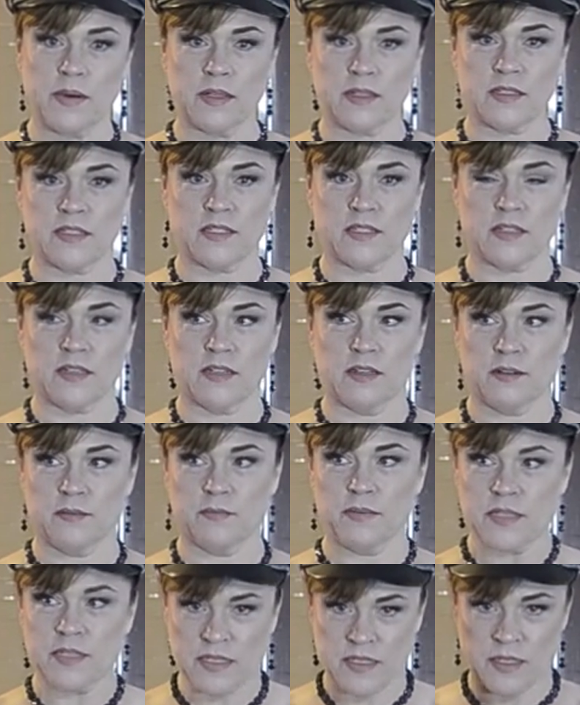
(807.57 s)
mullet's
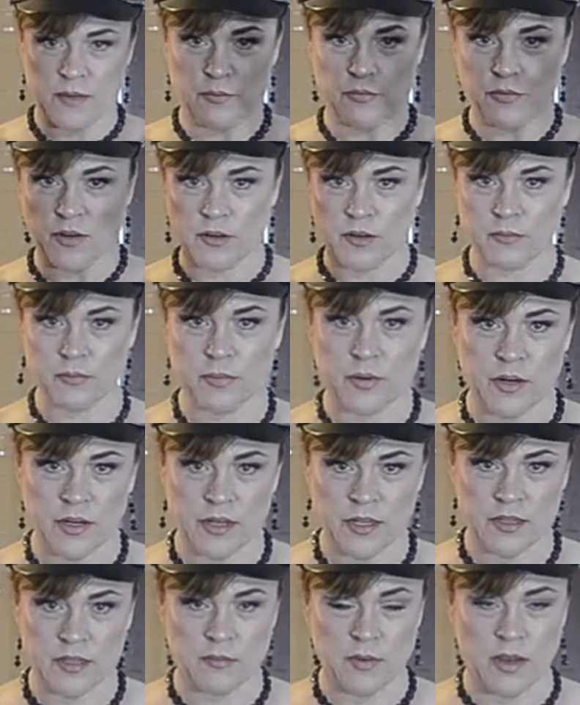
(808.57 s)
a business up front,
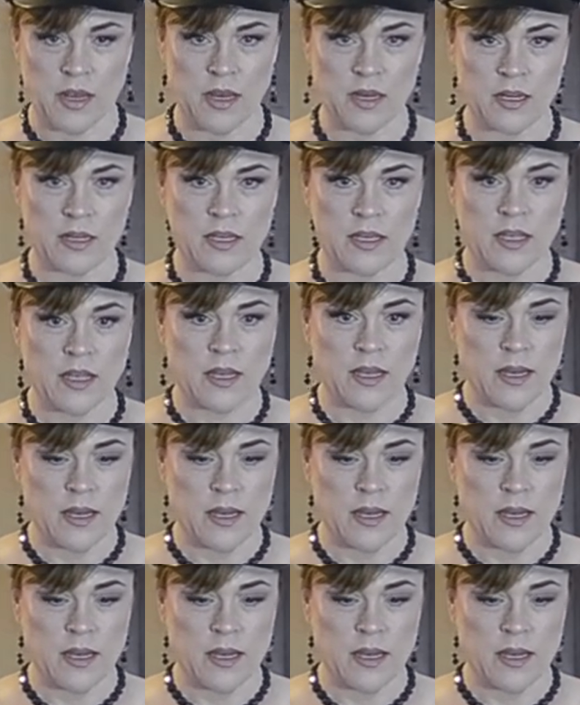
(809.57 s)
party in the back.